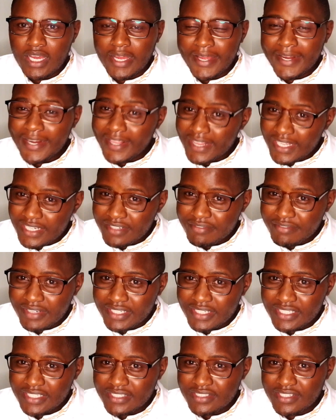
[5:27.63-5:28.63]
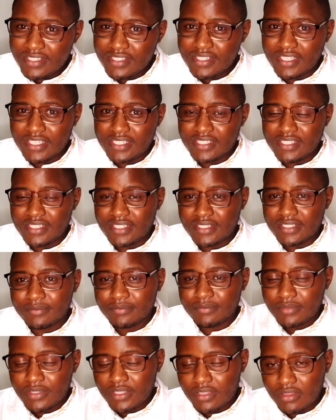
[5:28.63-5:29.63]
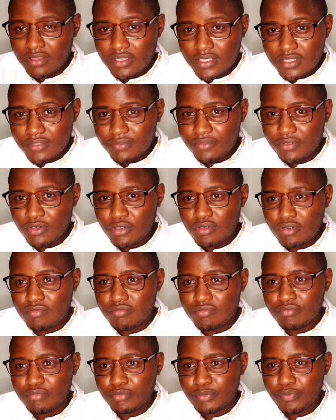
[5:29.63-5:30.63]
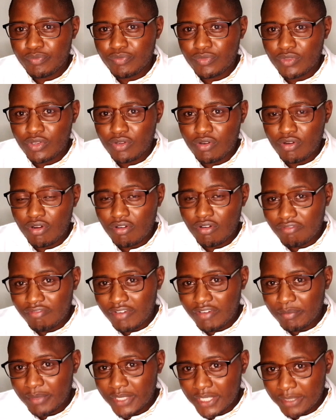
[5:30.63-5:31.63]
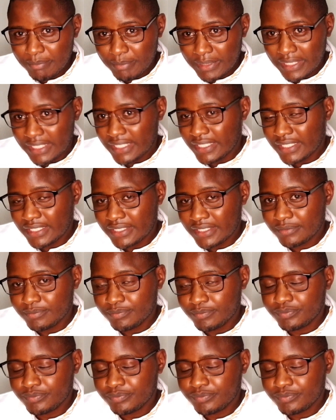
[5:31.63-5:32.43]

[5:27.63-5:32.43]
Another advantage is that this form of family planning,